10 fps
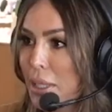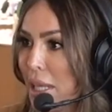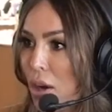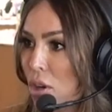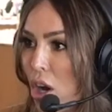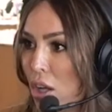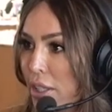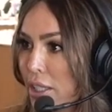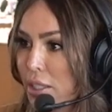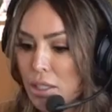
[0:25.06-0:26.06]
being the
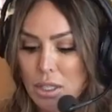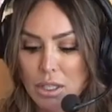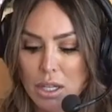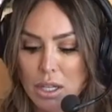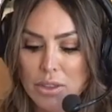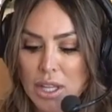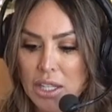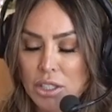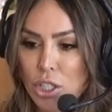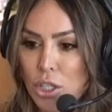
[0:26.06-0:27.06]
alcoholic, mm-hmm. and
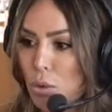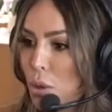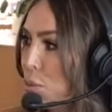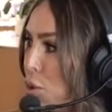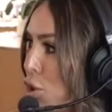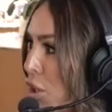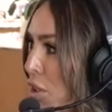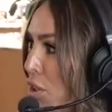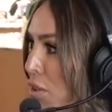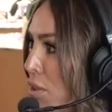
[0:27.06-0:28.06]
then you know
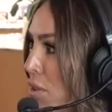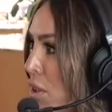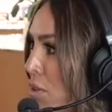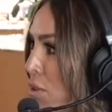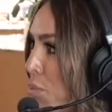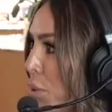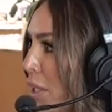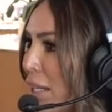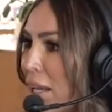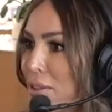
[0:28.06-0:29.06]
she
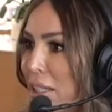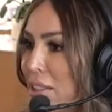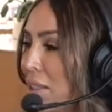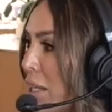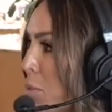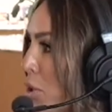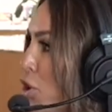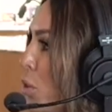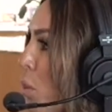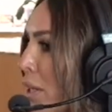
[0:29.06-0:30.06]
bringing out like the lesbian.
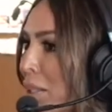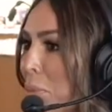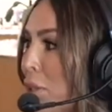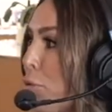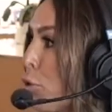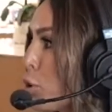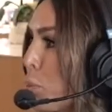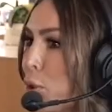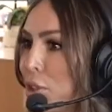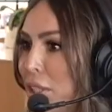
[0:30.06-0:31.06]
She wanted to be the first
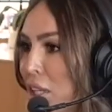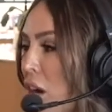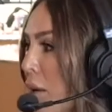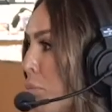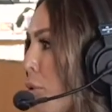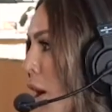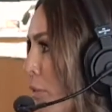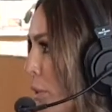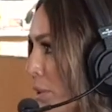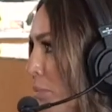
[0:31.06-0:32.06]
person on
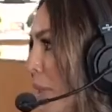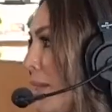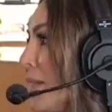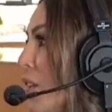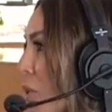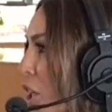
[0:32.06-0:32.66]
Bravo to be. You know,